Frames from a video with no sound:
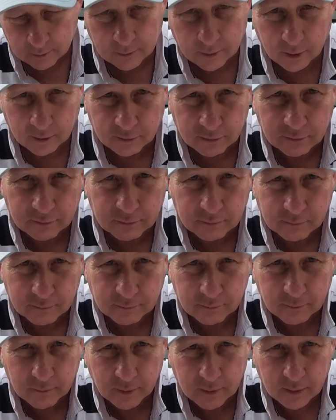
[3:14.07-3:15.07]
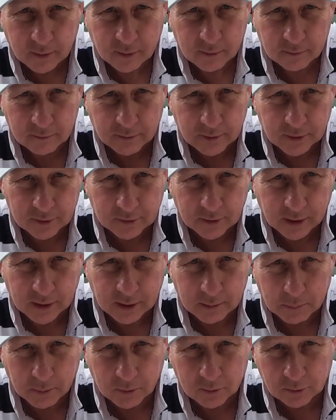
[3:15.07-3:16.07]
So first out
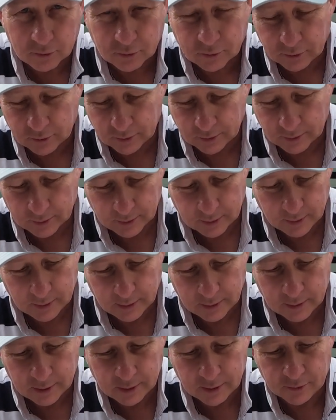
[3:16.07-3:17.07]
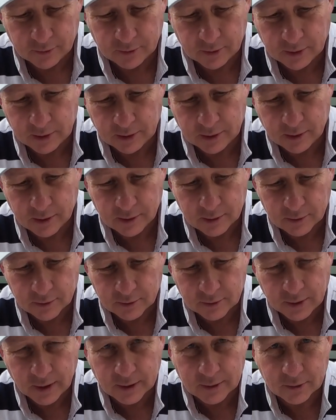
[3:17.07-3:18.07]
of the box is the
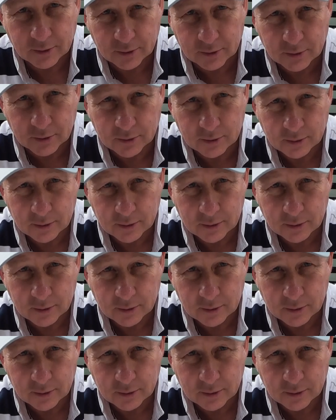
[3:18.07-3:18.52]
standard